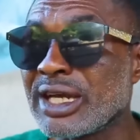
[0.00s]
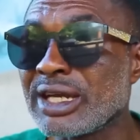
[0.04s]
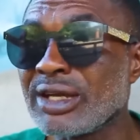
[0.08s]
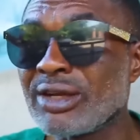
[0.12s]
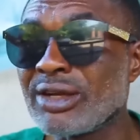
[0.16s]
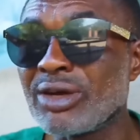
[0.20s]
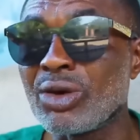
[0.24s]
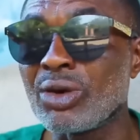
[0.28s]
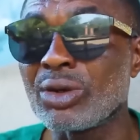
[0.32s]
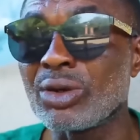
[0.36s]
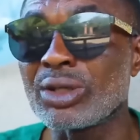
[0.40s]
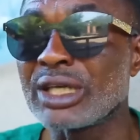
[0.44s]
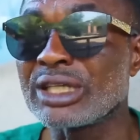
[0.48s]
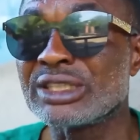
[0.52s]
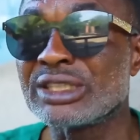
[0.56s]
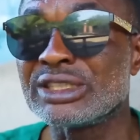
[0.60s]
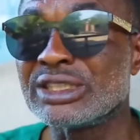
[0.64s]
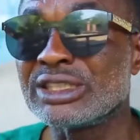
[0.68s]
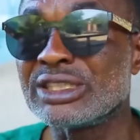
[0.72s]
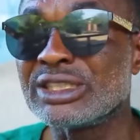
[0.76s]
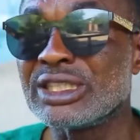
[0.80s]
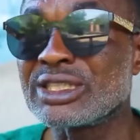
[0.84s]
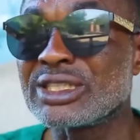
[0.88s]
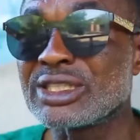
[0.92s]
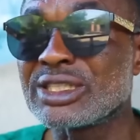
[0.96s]
or that she's
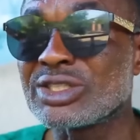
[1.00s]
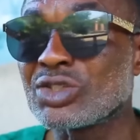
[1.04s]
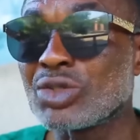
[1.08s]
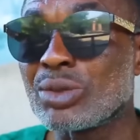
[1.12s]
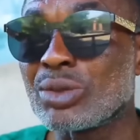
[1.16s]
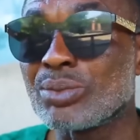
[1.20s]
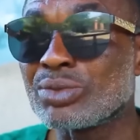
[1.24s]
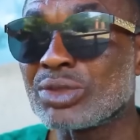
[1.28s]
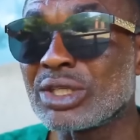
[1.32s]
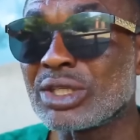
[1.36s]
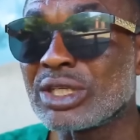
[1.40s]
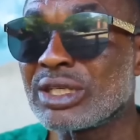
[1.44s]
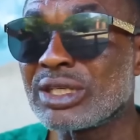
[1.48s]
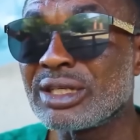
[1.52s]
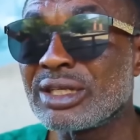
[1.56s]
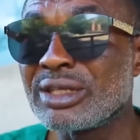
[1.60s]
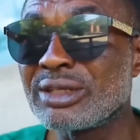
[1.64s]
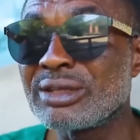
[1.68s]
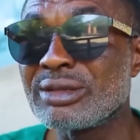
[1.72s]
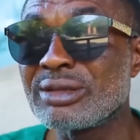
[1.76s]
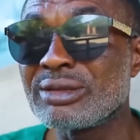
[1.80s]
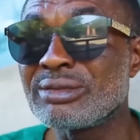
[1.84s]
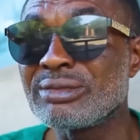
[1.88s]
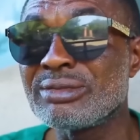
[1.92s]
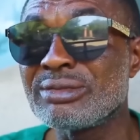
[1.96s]
something
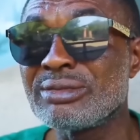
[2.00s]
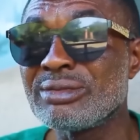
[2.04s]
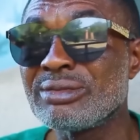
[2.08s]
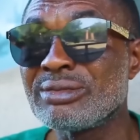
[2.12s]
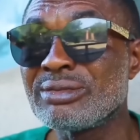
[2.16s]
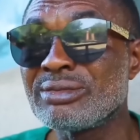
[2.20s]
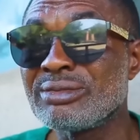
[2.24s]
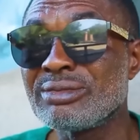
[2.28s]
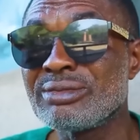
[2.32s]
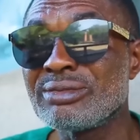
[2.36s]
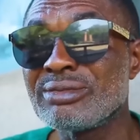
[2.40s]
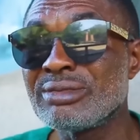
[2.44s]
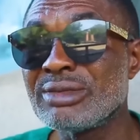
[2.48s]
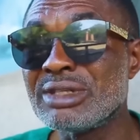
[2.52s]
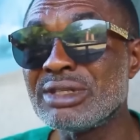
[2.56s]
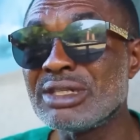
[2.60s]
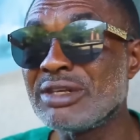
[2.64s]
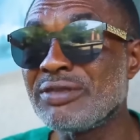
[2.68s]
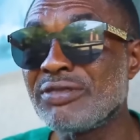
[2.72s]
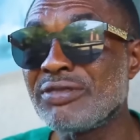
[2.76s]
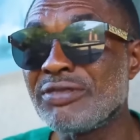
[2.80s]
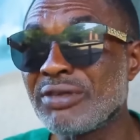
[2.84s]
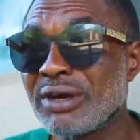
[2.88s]
different?